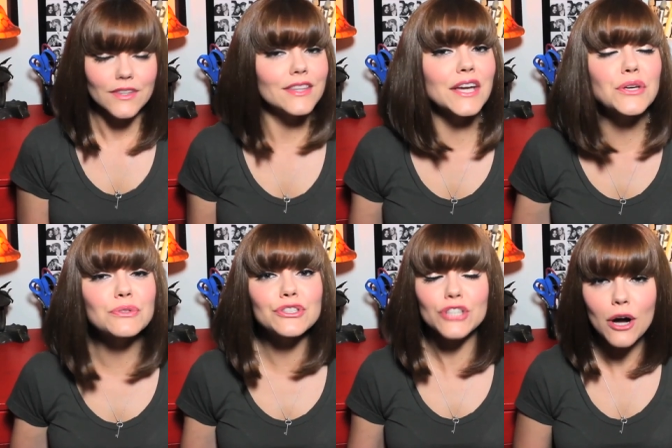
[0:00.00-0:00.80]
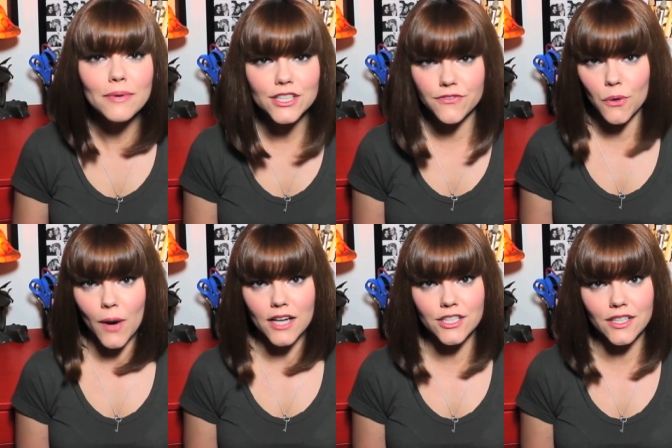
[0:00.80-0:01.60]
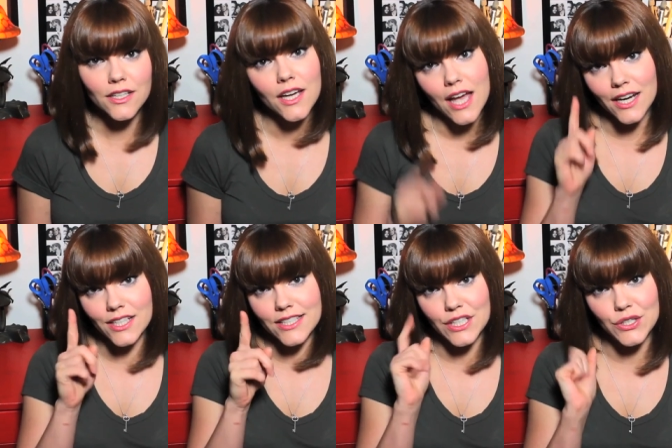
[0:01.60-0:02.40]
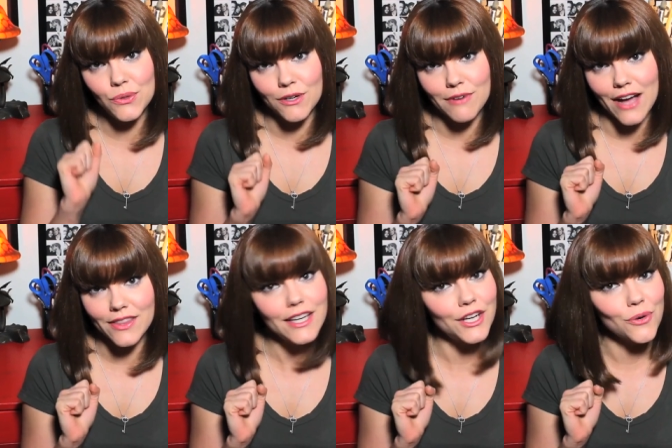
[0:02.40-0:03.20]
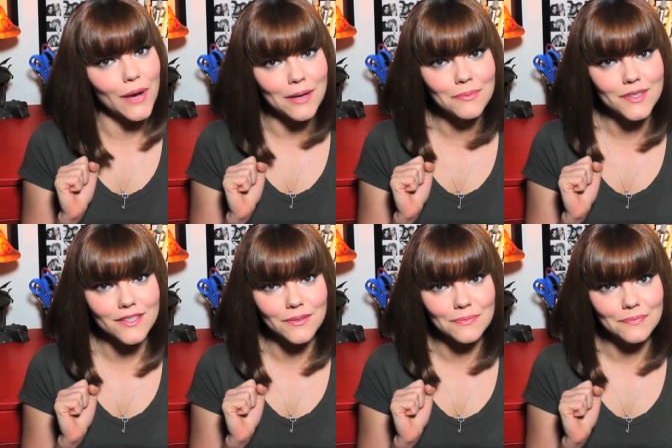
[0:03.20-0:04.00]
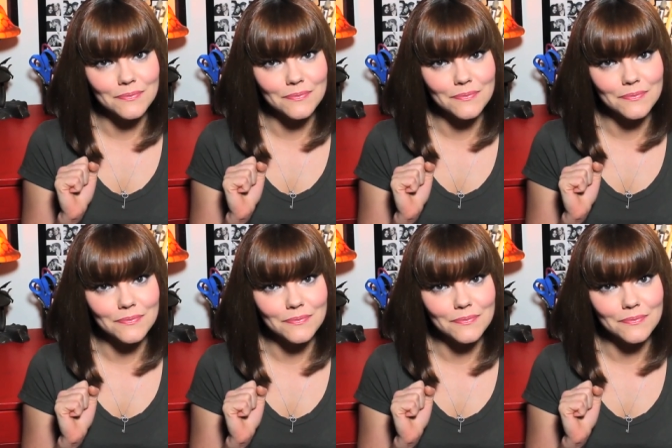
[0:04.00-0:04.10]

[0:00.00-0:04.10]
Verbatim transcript: Thank you so much for watching, and I'll see you around the interwebs.